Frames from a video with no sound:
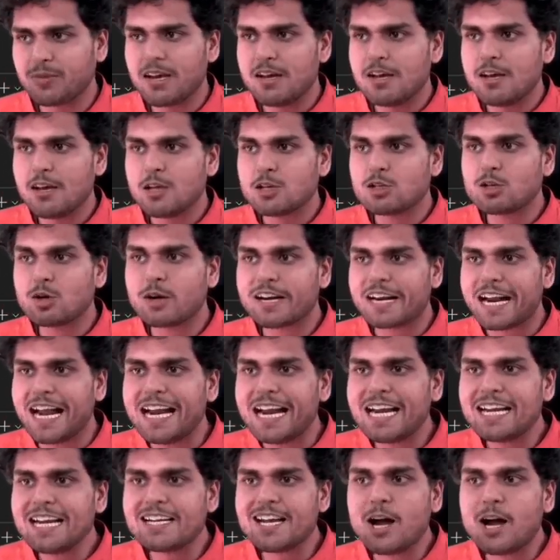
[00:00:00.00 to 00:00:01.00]
So
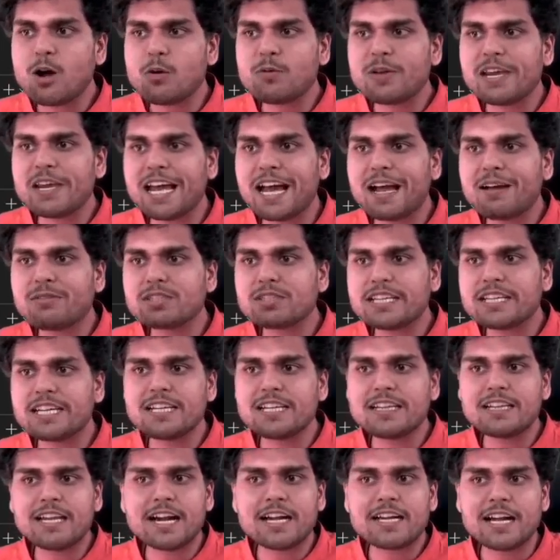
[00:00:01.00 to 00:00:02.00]
right now we have seen
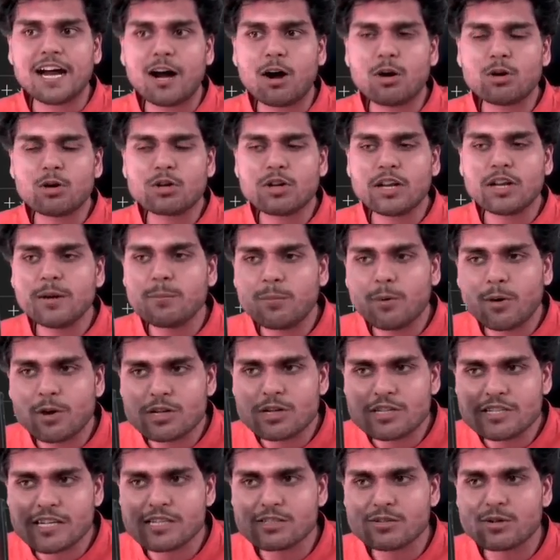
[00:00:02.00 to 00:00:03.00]
that how to import
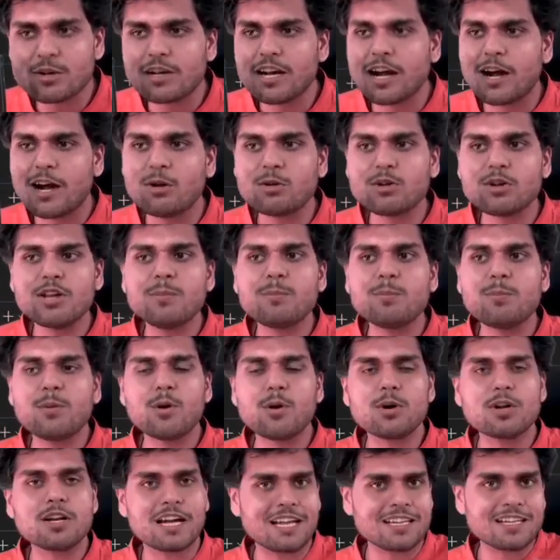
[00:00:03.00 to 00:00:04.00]
JSON, how to
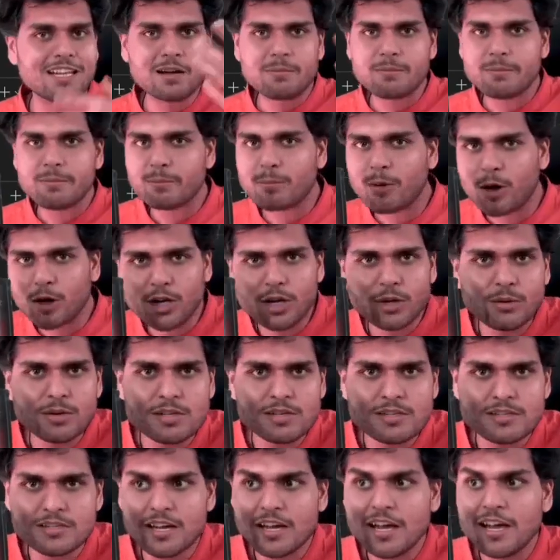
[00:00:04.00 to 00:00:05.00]
import other
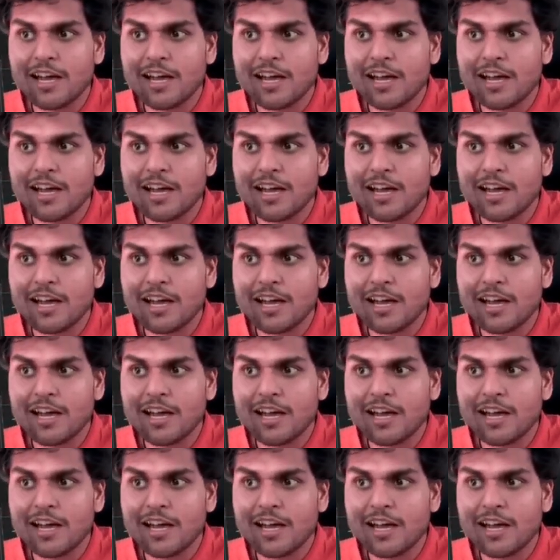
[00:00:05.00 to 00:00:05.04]
modules.